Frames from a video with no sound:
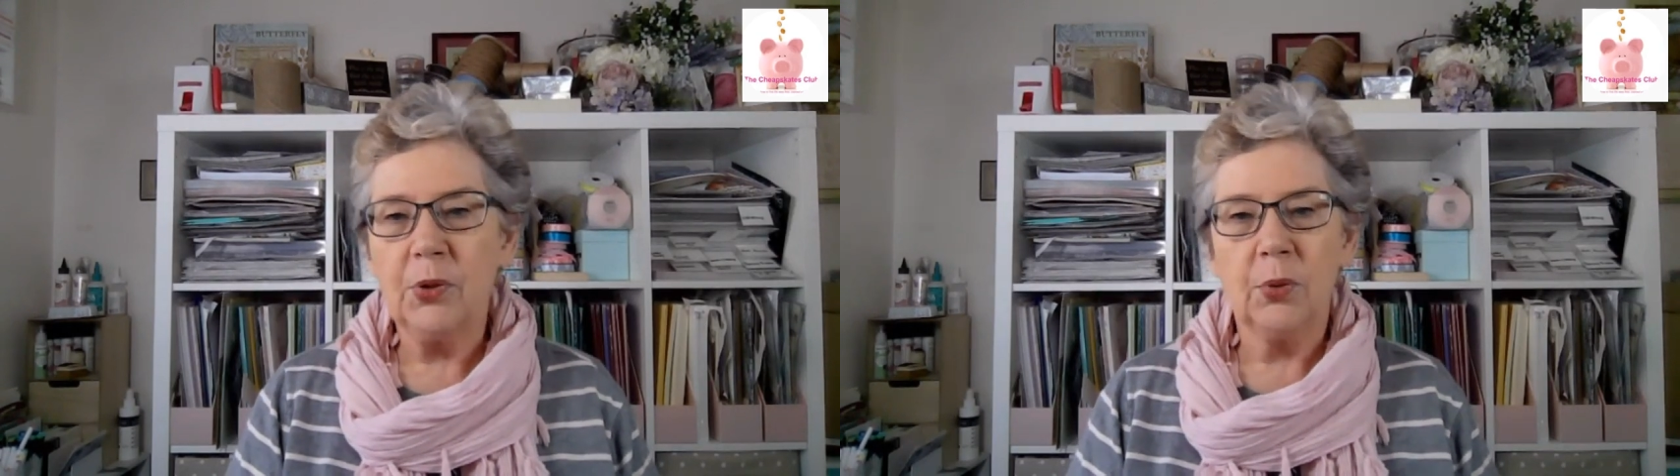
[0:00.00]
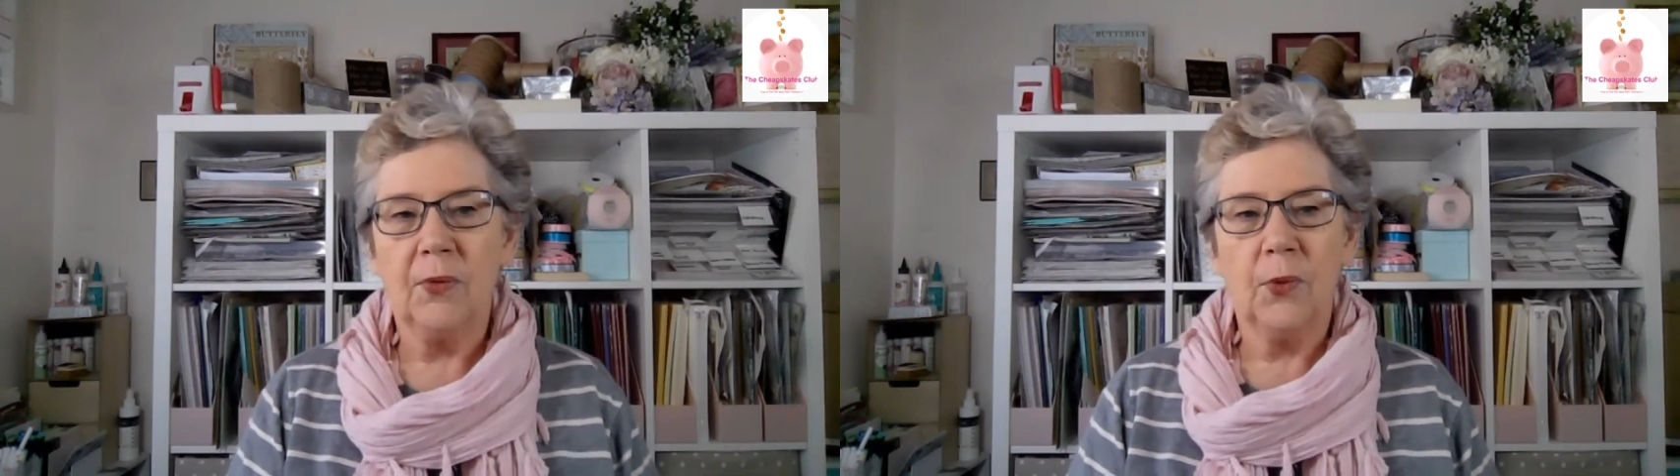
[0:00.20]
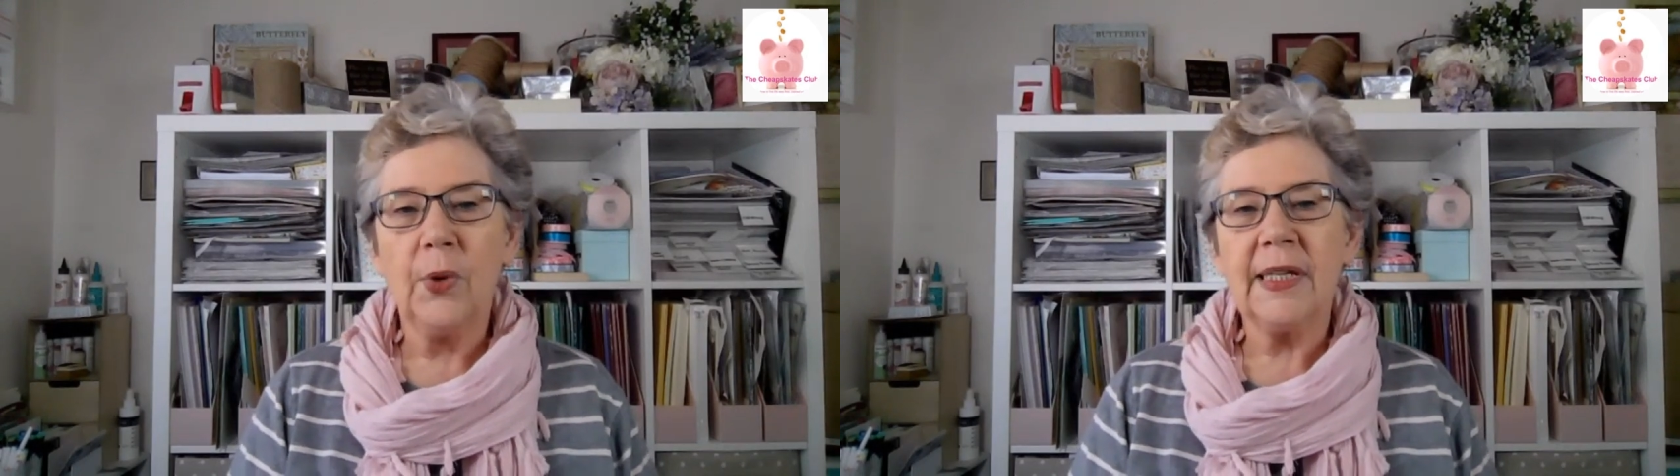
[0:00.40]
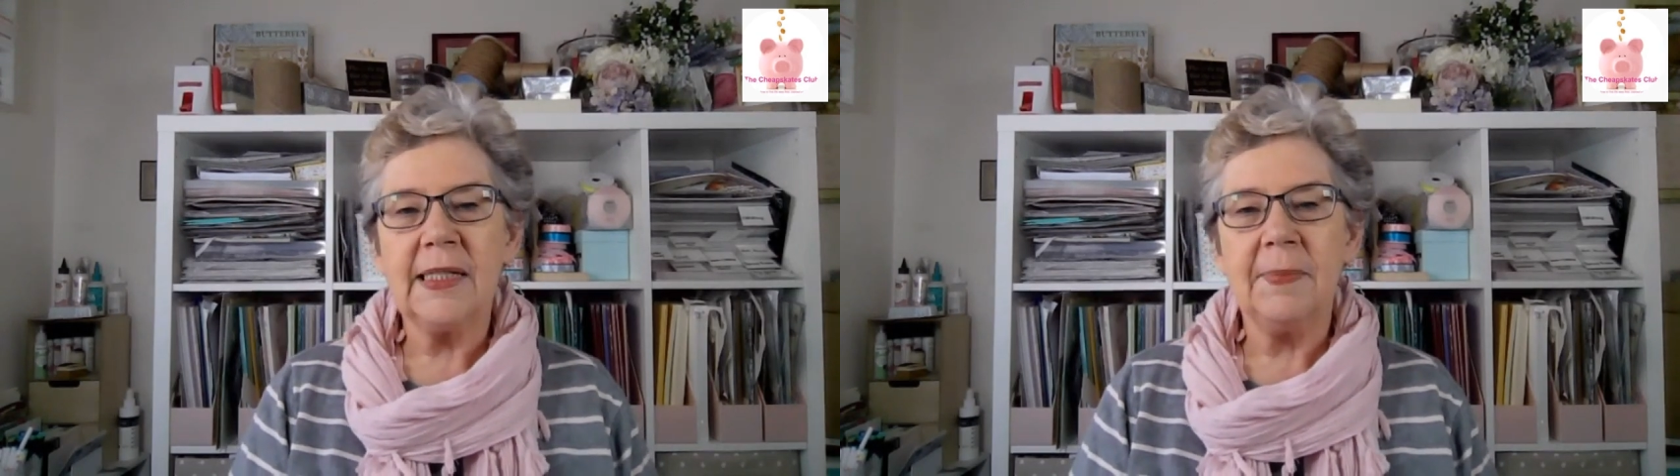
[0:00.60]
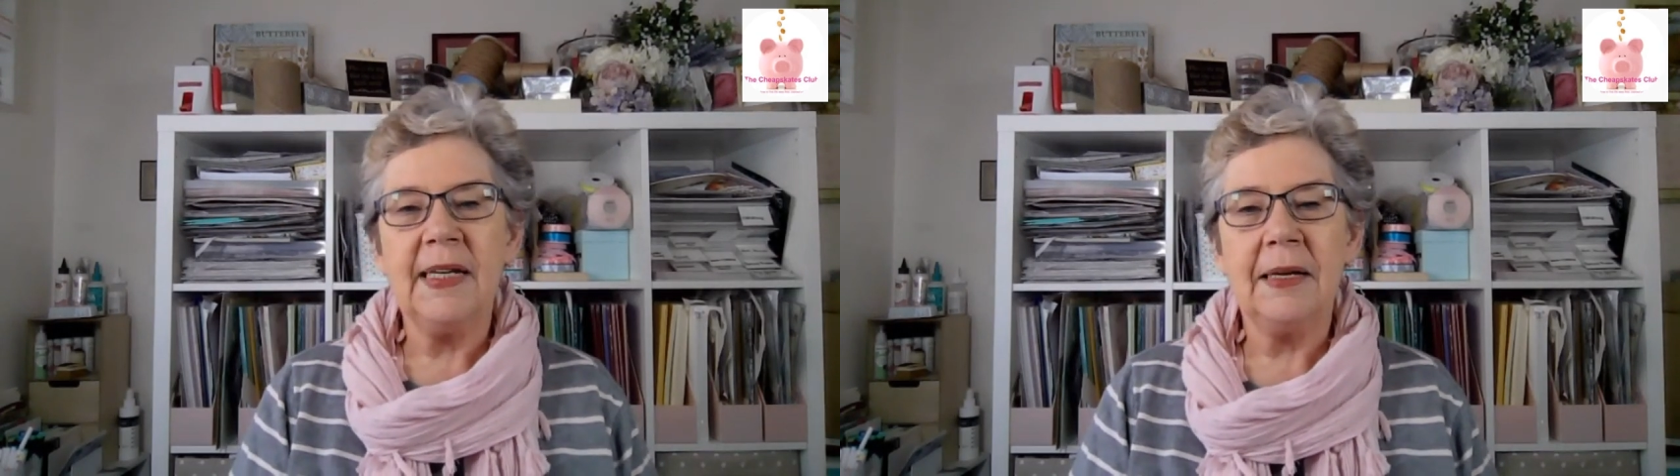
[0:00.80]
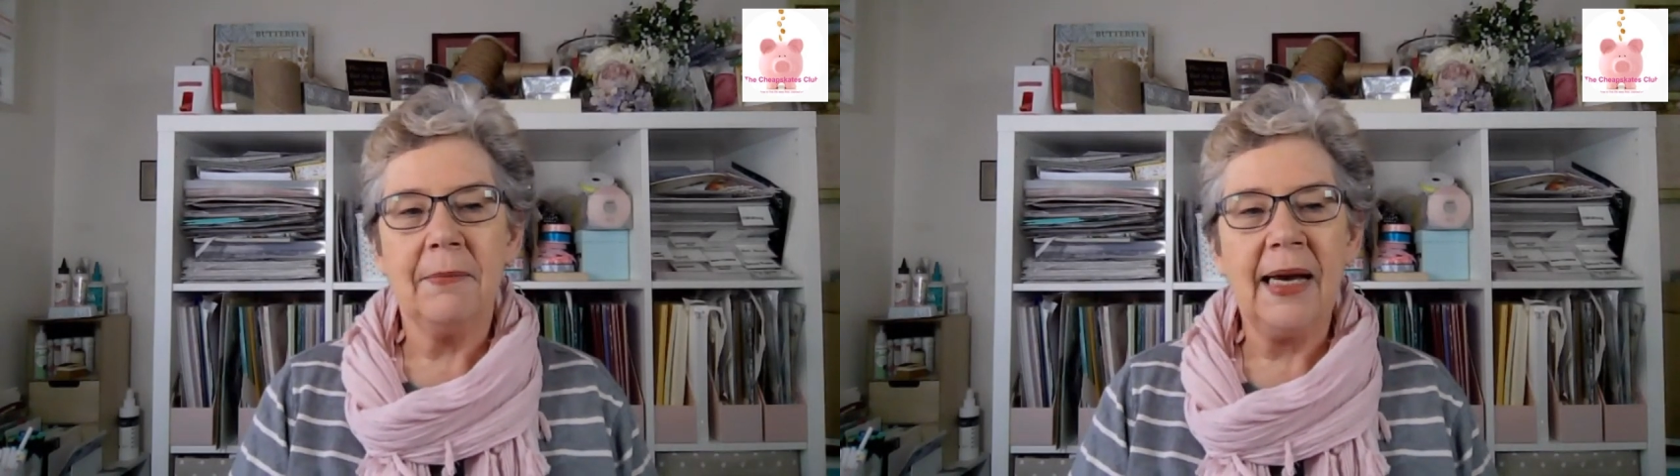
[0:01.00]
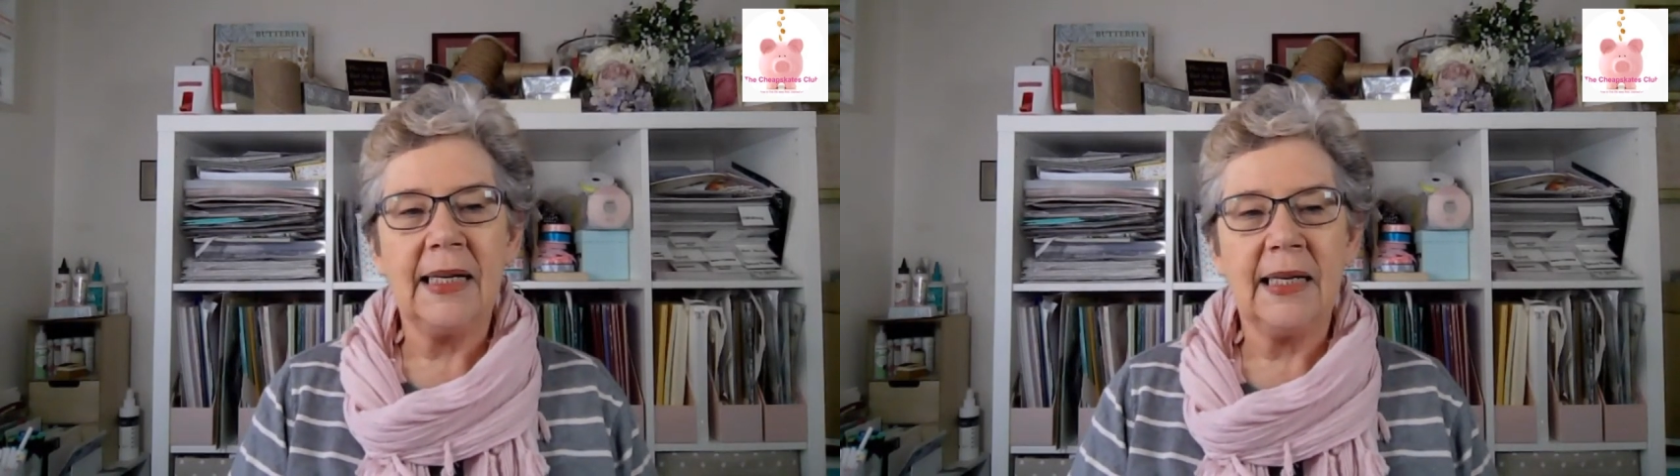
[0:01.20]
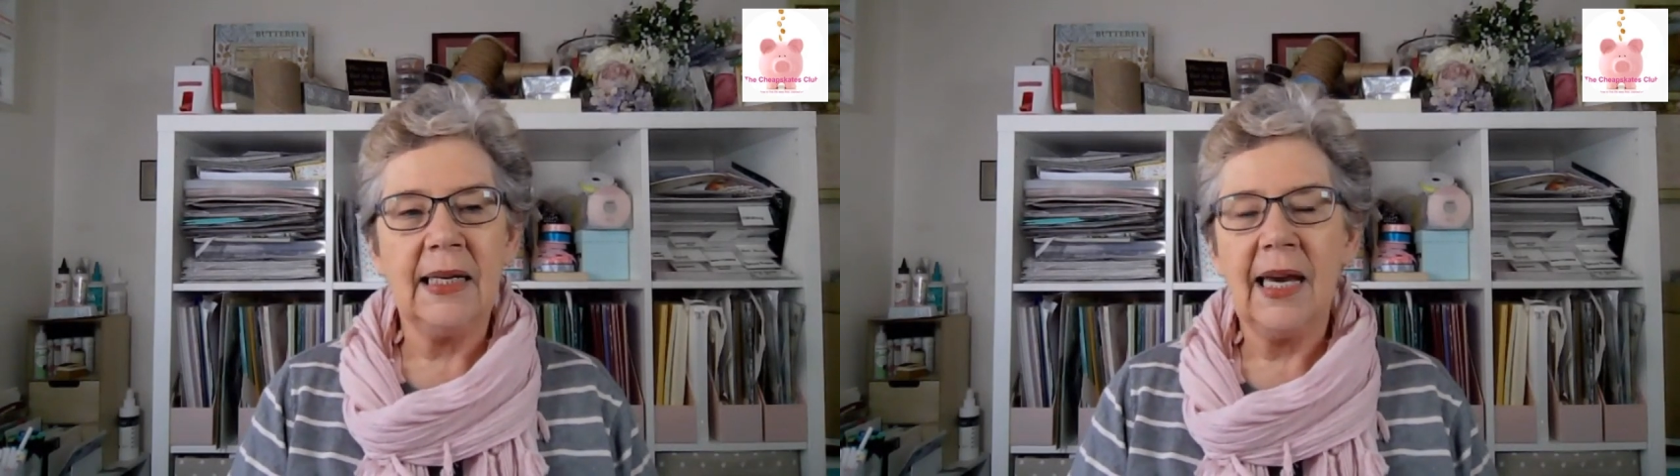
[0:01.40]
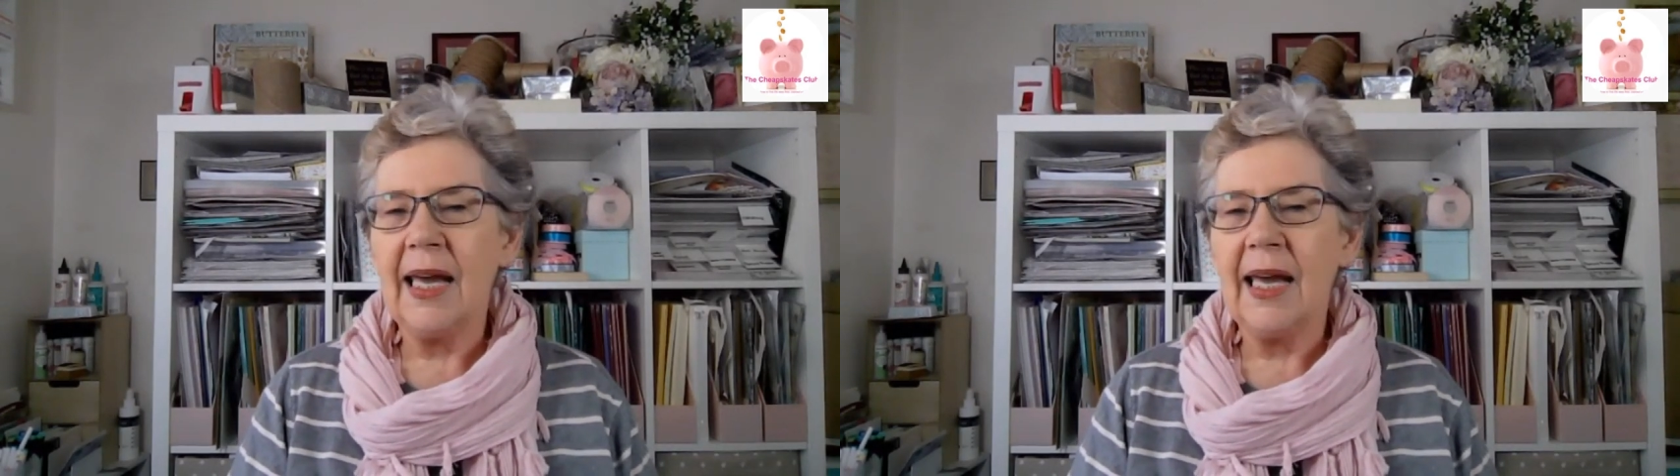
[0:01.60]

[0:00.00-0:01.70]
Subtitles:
to avoid spending money,